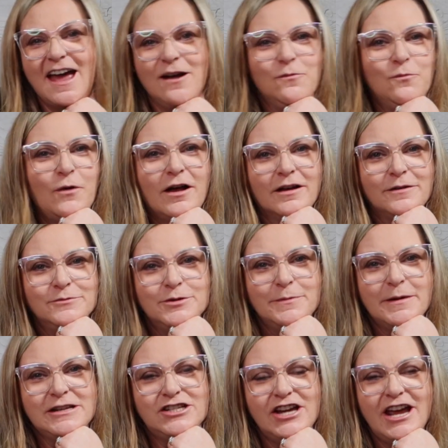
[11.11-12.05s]
and welcome to
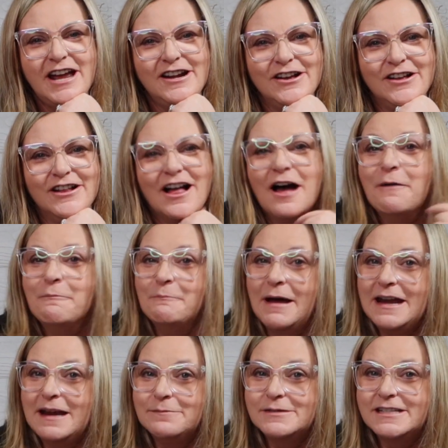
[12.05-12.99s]
my channel.
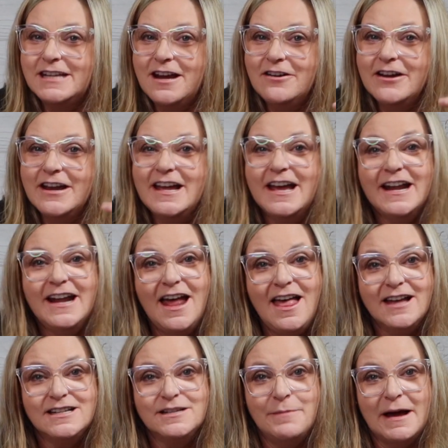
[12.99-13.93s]
My name's Terry, and
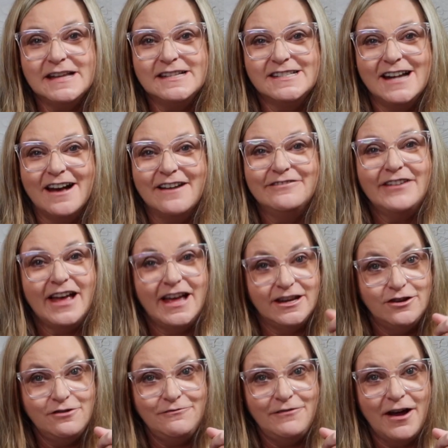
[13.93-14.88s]
I like to buy stuff,
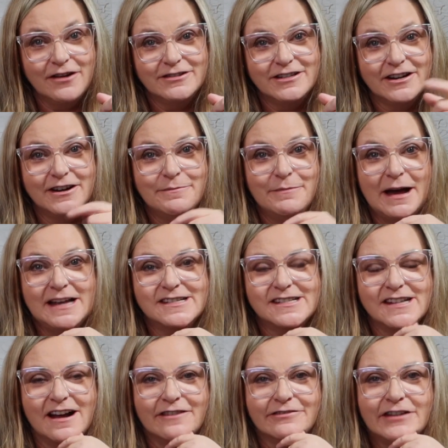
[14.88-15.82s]
and you found Terry Buy
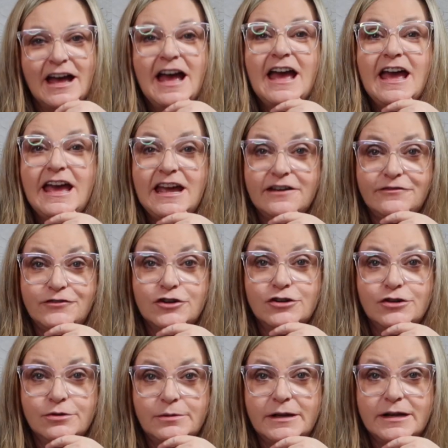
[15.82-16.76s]
Stuff. Hey, if you're
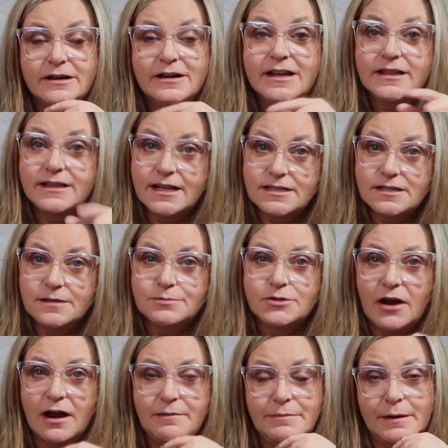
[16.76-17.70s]
new here, hit that
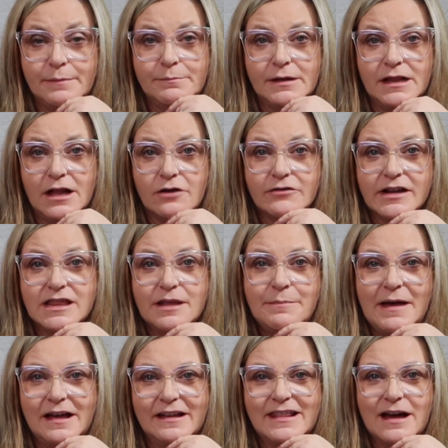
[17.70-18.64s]
subscribe button below, ring the
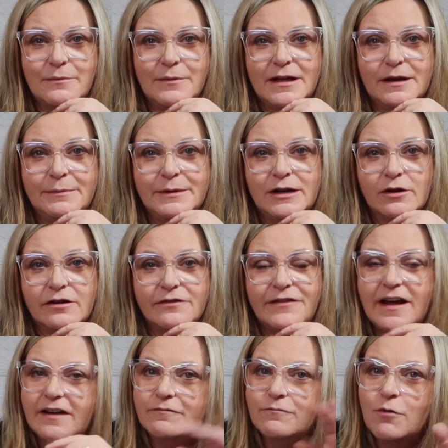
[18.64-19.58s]
bell, and that way you'll be
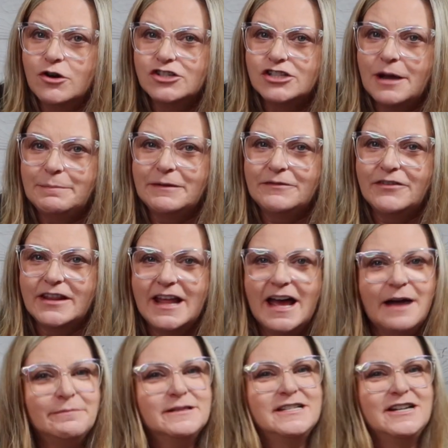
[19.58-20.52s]
notified of more shopping fun that
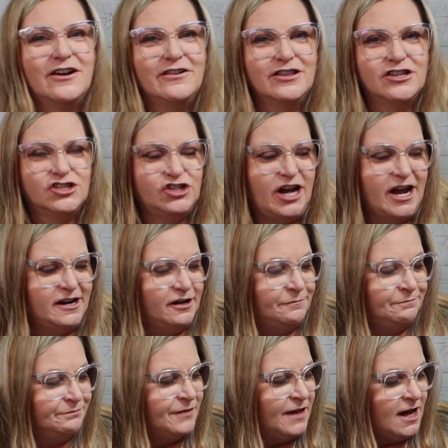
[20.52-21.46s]
happens here on this channel.
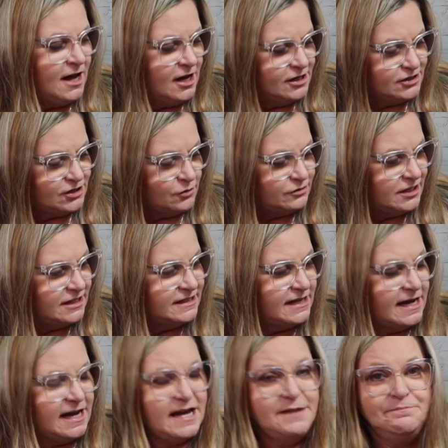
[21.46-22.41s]
So
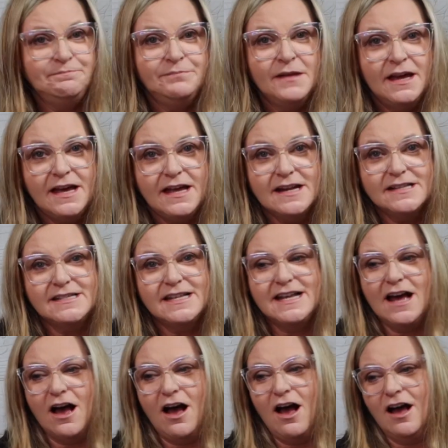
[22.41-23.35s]
today, it is
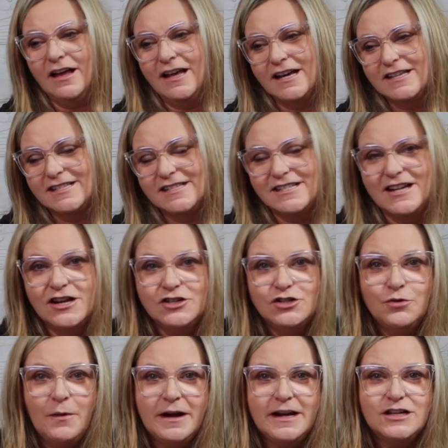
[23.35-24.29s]
the August
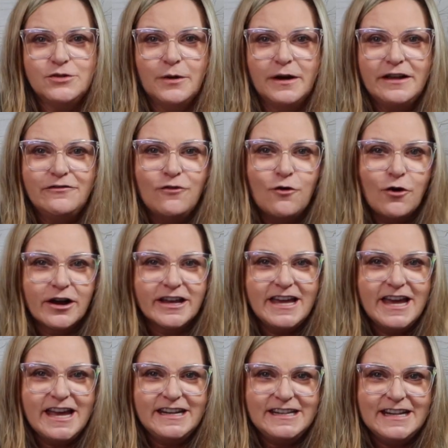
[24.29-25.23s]
2024
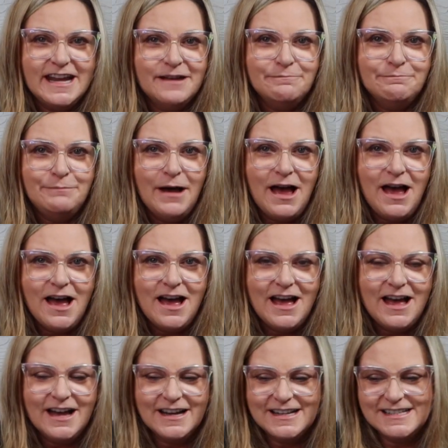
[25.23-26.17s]
Kitnip
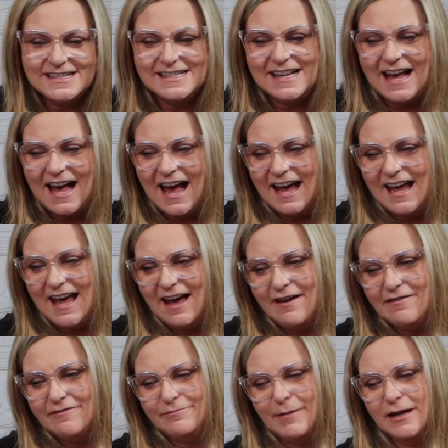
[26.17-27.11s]
Box. I
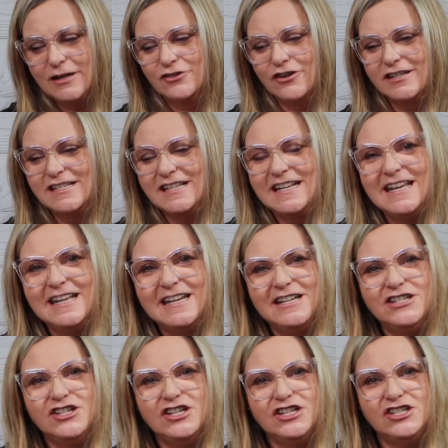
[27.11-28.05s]
have my trusty
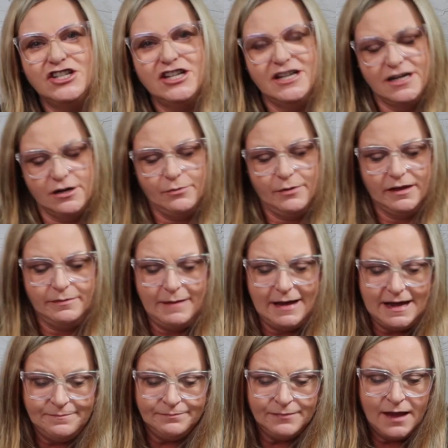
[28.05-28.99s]
kitty Gigi here with
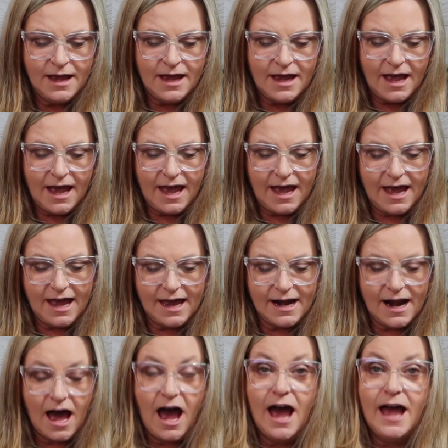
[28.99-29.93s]
me,
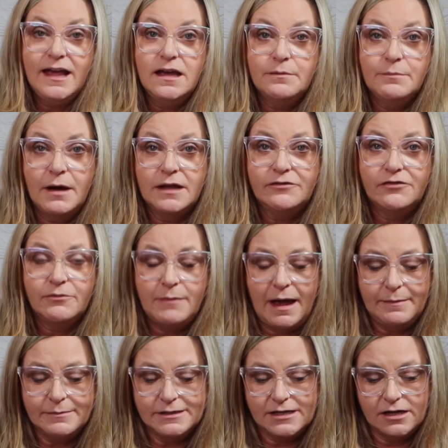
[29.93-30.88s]
and I get mine from
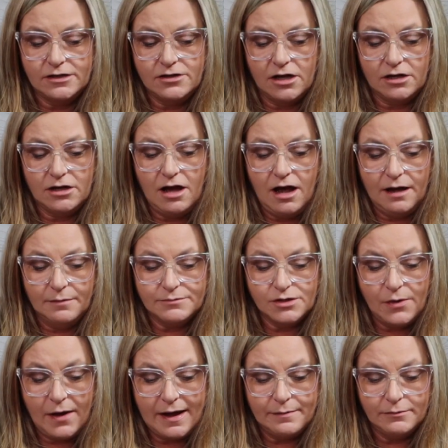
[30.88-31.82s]
Amazon.com.
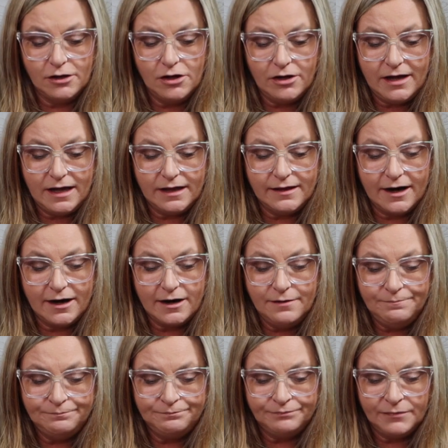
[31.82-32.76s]
So I am looking there